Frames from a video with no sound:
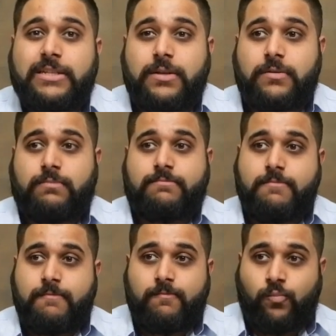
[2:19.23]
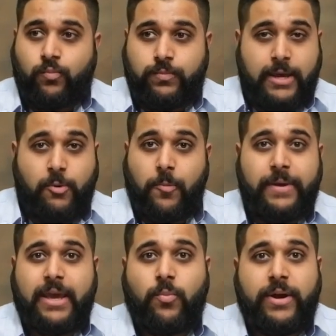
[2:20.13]
So there will
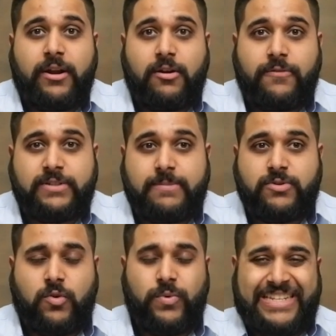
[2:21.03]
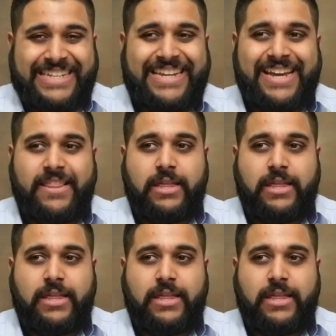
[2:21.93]
be a winner of some sort of whiskey,